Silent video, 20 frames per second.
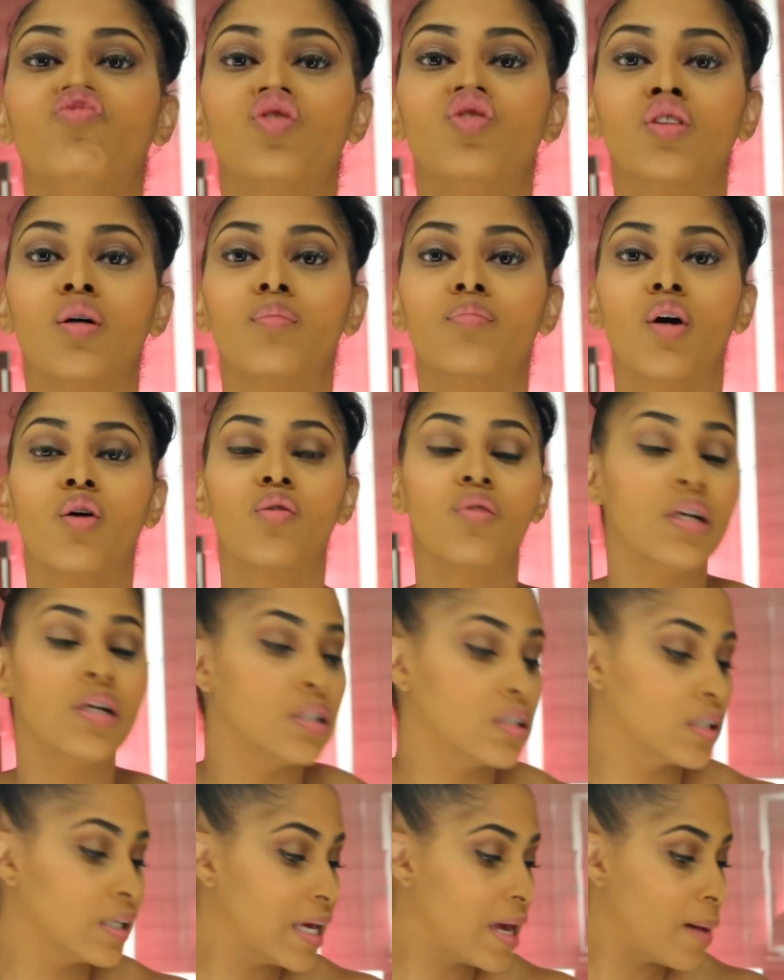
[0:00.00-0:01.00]
something on
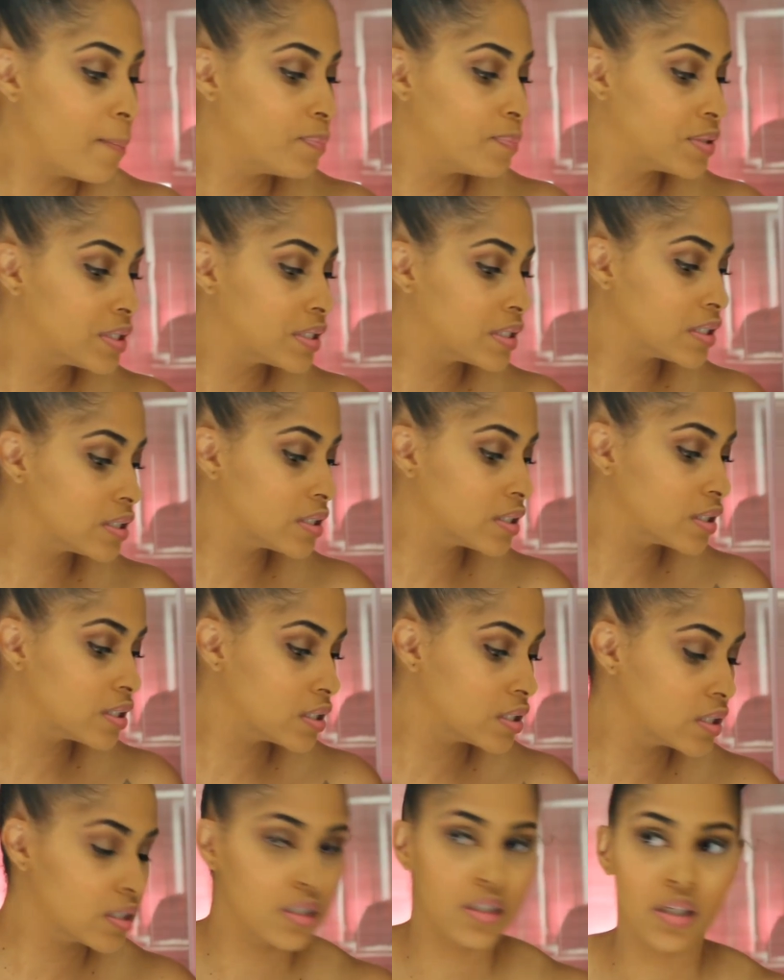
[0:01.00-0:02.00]
these
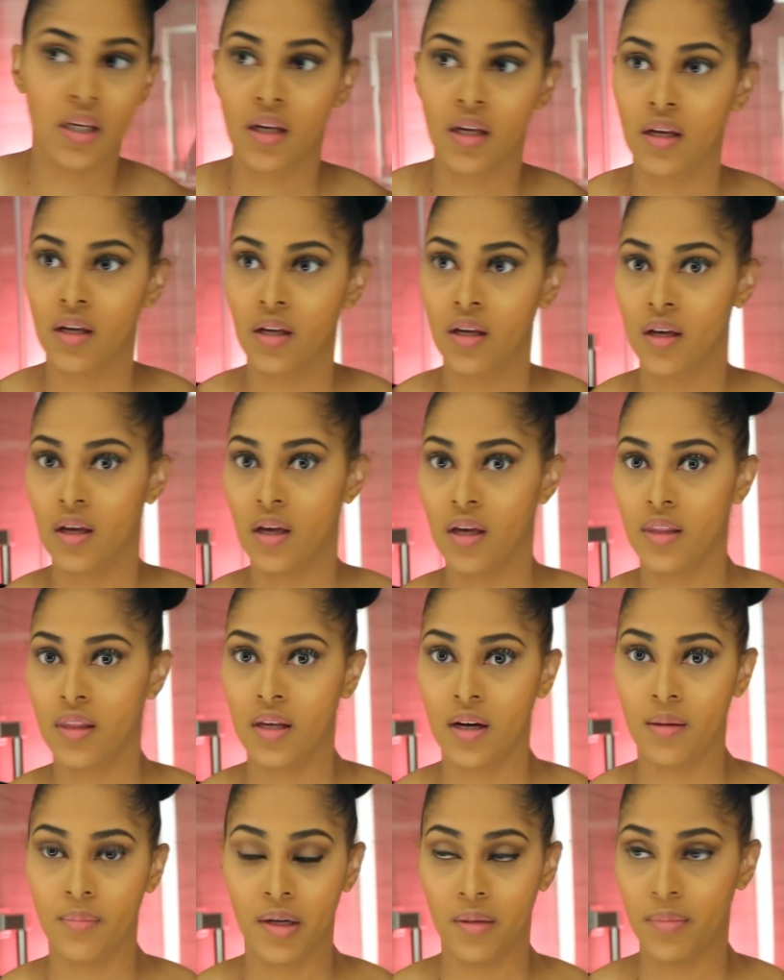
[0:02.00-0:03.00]
lips, and then
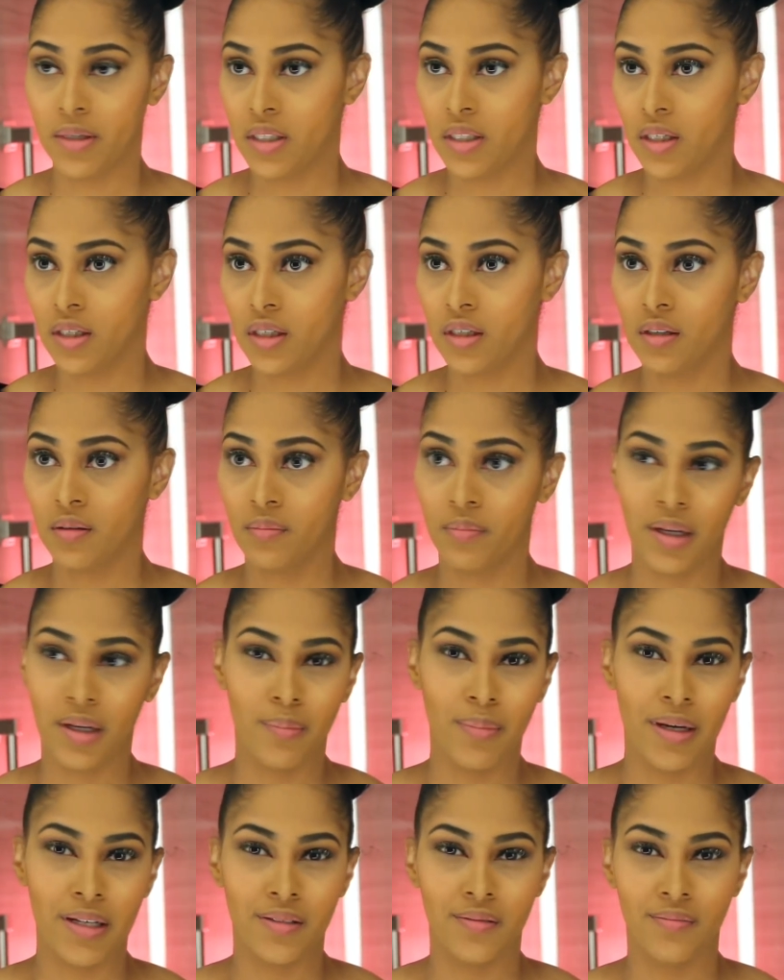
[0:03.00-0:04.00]
I'm gonna be done. But I
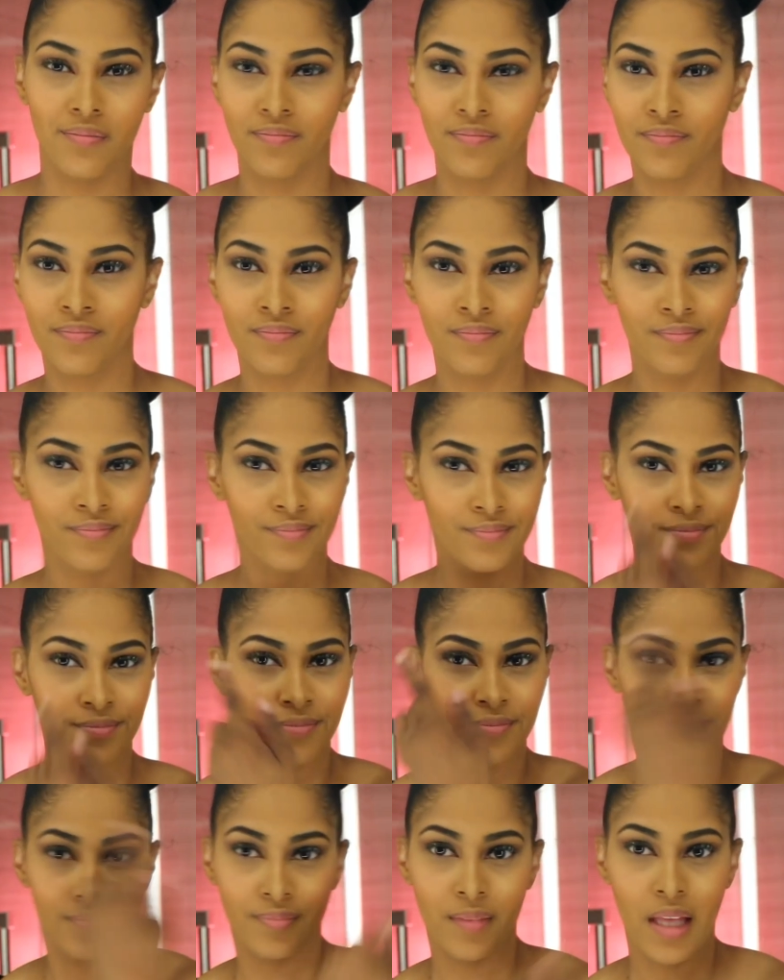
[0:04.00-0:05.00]
might,
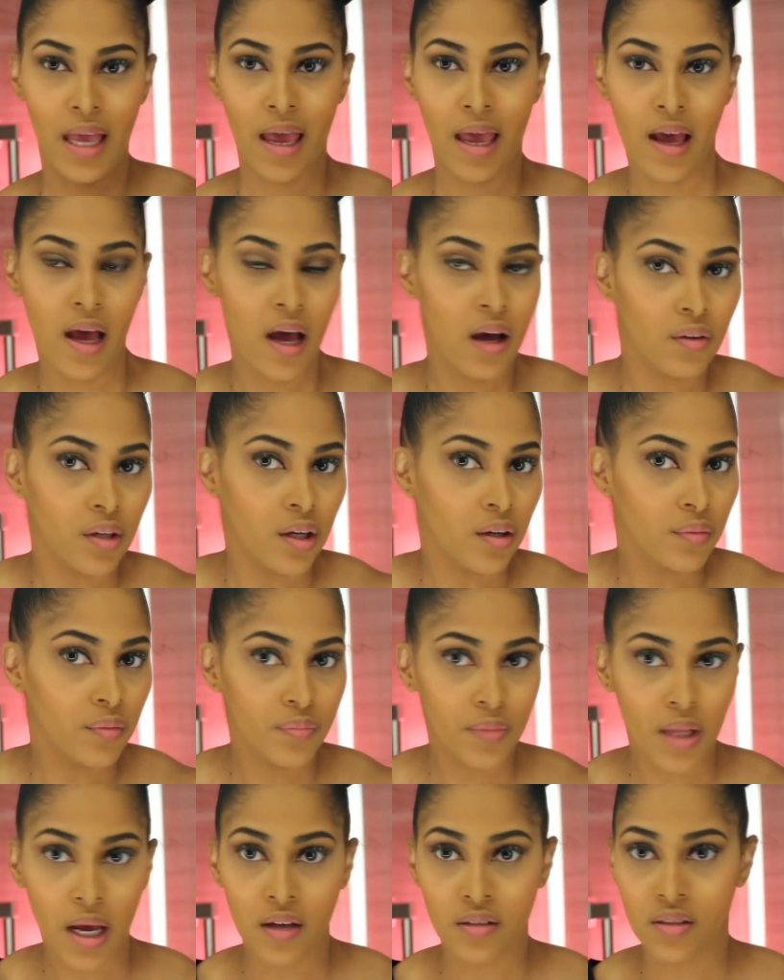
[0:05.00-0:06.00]
I don't know.
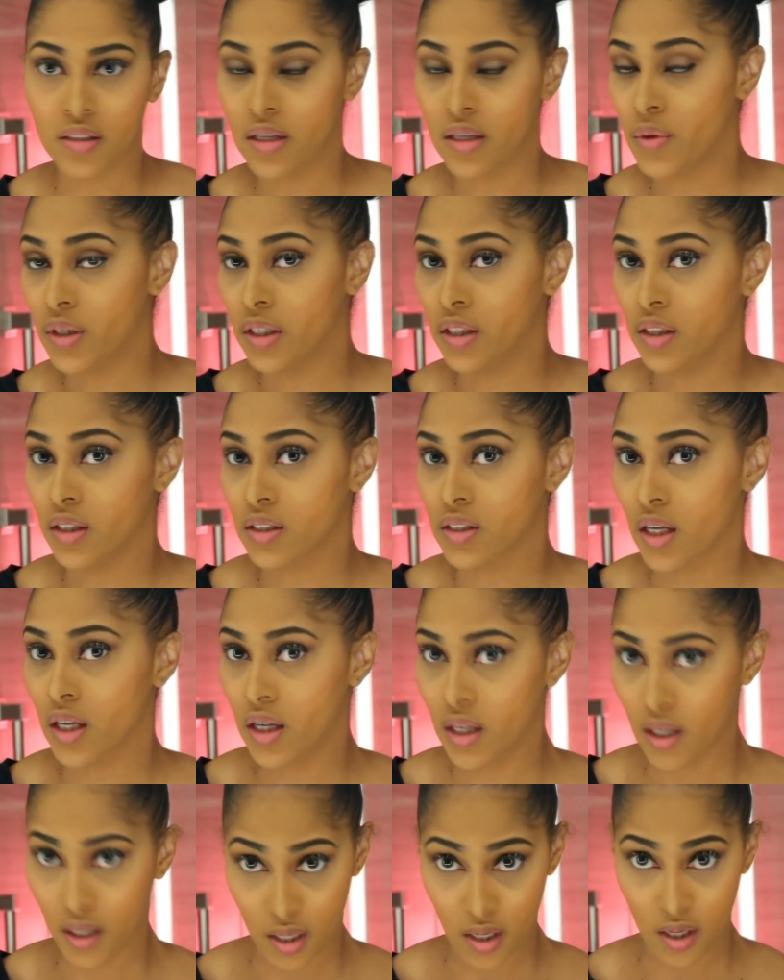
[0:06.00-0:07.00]
I'll see what it looks
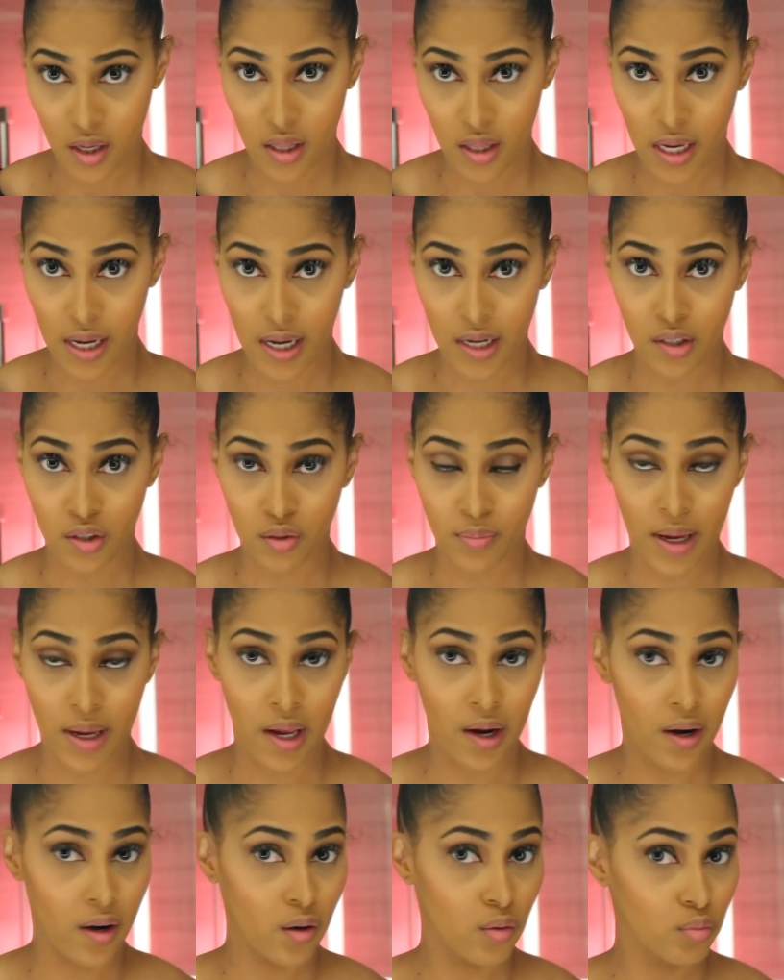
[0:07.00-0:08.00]
like, and I gotta do my
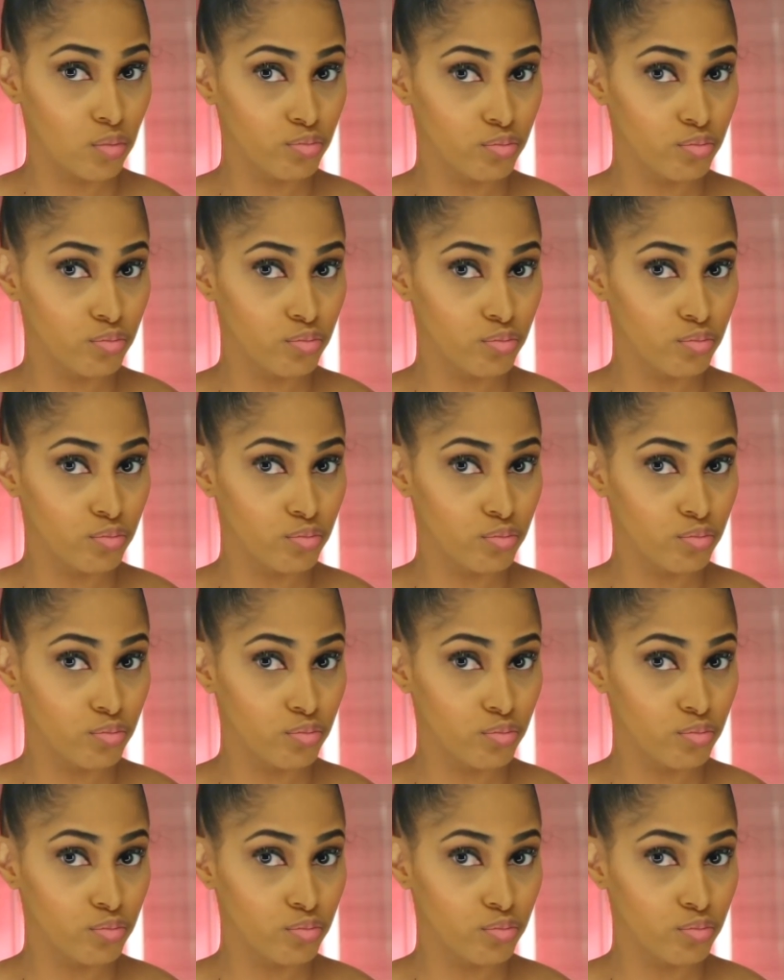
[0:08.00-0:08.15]
hair.